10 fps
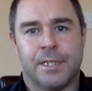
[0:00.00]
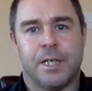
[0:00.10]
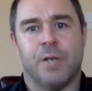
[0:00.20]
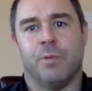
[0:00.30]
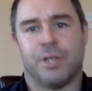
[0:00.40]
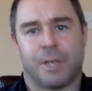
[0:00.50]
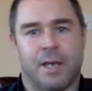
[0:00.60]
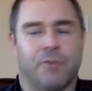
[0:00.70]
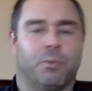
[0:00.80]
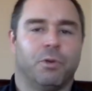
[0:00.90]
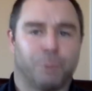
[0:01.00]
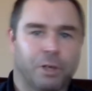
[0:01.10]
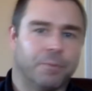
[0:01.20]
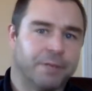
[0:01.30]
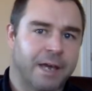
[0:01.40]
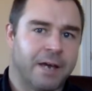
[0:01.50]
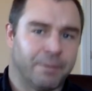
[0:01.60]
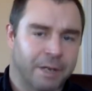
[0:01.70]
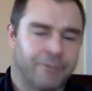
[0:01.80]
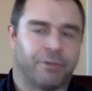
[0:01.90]
in which case, once we come down,
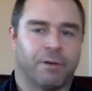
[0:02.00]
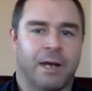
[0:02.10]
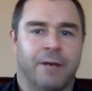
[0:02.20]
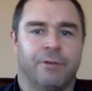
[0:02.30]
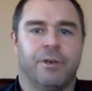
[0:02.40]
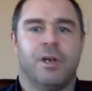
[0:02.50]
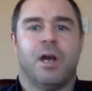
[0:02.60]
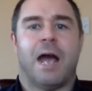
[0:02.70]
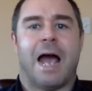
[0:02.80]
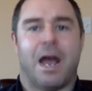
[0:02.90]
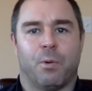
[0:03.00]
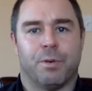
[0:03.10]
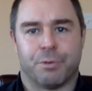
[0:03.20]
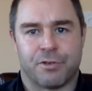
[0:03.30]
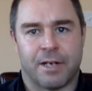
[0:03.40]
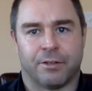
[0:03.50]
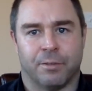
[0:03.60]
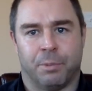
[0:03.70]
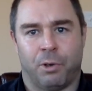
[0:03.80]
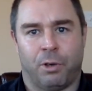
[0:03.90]
we hit the ground, how are we presenting the
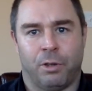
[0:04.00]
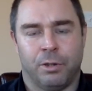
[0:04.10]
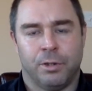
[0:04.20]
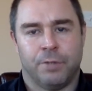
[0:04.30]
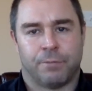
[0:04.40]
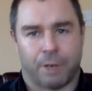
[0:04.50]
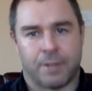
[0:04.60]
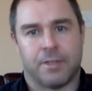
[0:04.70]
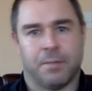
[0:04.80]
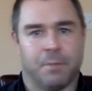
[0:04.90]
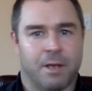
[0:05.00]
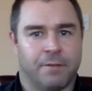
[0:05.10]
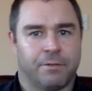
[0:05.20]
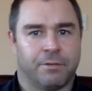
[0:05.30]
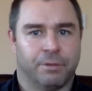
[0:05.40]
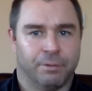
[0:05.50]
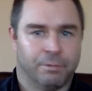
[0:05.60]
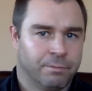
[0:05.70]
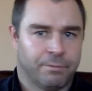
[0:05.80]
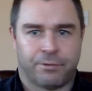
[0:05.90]
ball for our teammates to
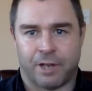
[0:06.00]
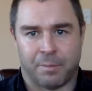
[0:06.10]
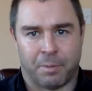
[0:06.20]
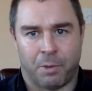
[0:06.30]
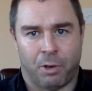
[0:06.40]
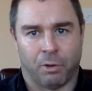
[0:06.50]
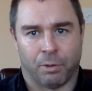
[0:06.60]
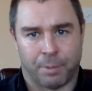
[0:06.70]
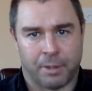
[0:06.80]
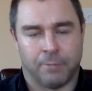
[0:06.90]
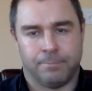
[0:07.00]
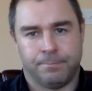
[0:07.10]
set up a maul or a peel?